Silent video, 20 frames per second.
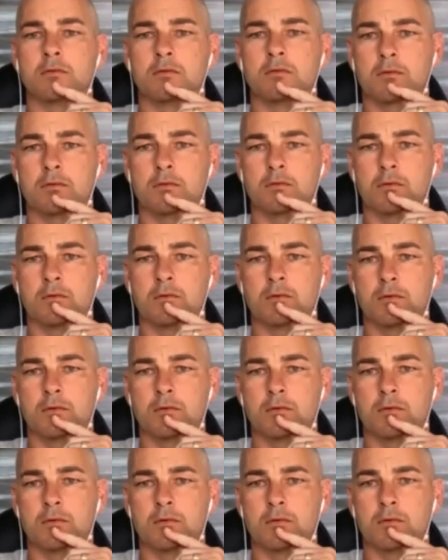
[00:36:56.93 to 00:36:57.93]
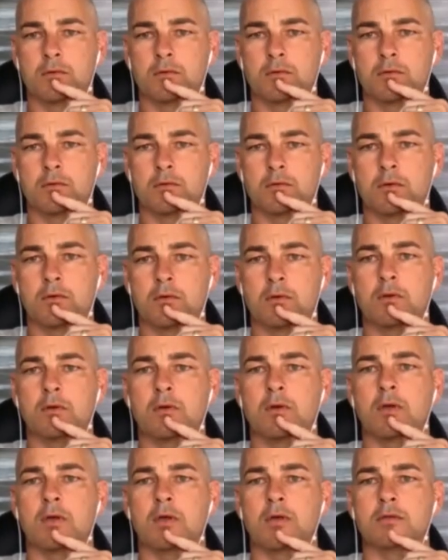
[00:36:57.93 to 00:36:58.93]
here to help, you know. So
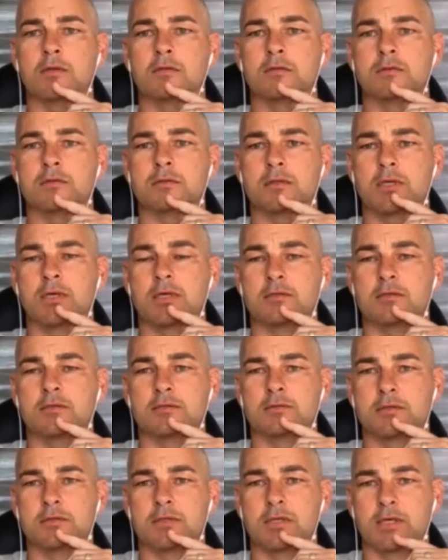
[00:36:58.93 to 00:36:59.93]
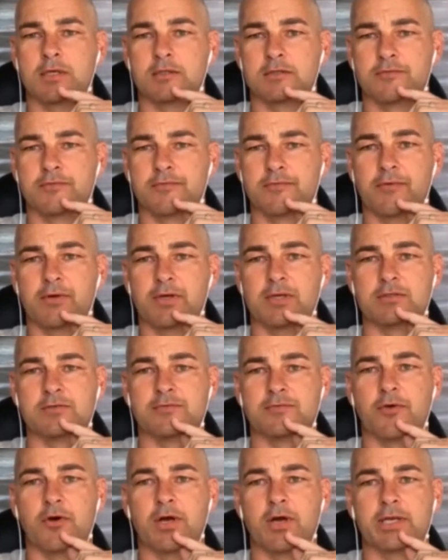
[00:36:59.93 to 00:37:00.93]

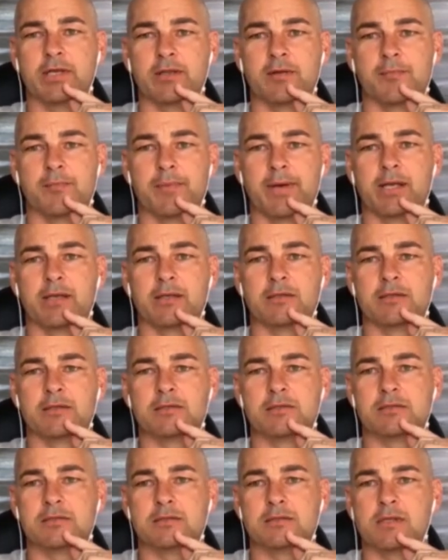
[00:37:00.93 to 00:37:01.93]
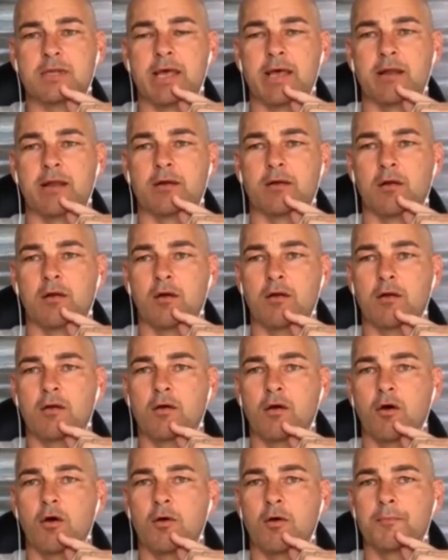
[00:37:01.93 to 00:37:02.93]
it's finding the balance, and
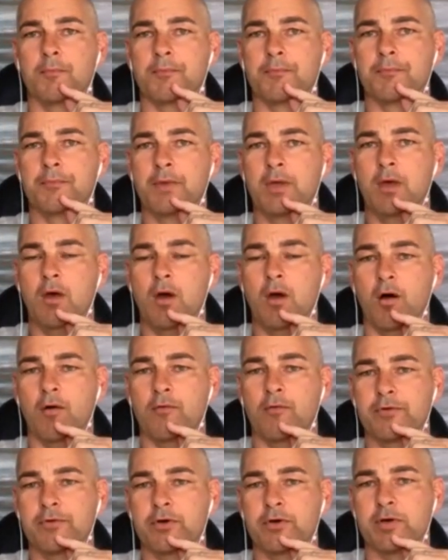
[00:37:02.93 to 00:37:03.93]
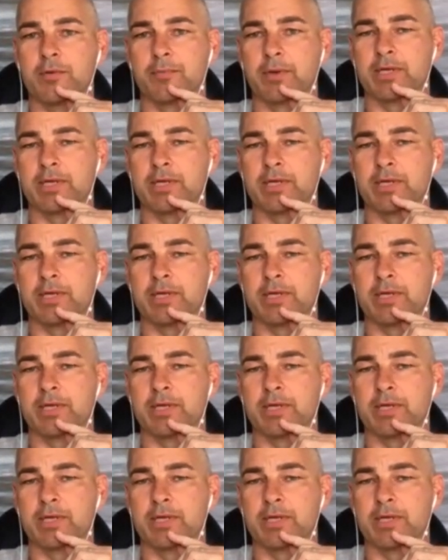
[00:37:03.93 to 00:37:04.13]
I'm very